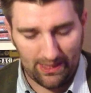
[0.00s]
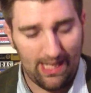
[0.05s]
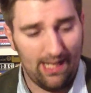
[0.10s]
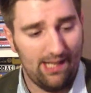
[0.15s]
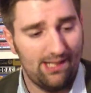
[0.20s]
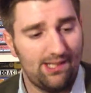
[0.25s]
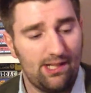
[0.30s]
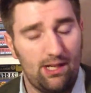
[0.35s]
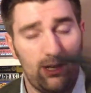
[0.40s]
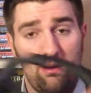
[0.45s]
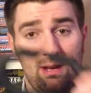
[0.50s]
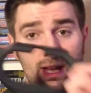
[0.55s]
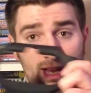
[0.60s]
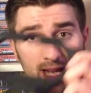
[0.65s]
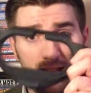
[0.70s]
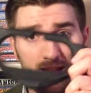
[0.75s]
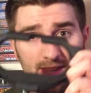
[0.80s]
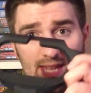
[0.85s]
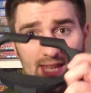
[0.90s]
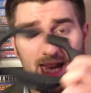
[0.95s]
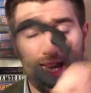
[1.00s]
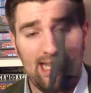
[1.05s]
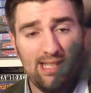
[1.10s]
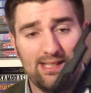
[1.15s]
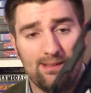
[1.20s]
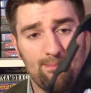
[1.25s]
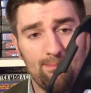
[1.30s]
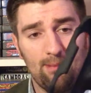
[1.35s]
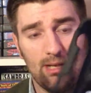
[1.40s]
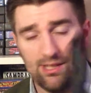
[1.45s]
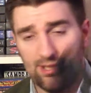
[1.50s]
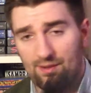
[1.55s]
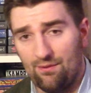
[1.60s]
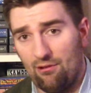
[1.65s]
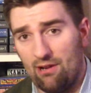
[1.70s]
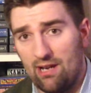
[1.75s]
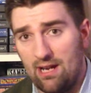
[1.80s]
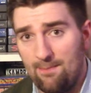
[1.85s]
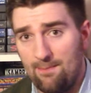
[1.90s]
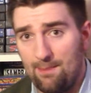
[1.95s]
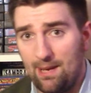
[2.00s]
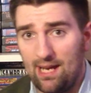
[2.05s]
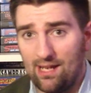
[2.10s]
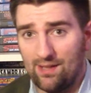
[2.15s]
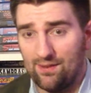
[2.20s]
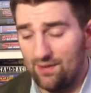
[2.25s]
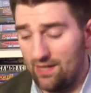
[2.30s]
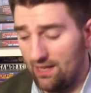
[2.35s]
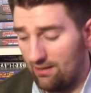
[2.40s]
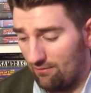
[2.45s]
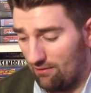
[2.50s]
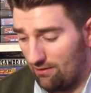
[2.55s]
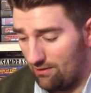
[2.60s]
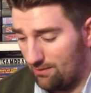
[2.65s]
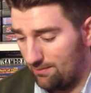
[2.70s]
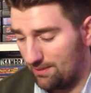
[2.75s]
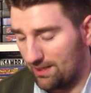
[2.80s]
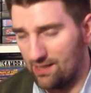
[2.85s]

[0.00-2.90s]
Yeah, so that is a must for any PS Vita owner,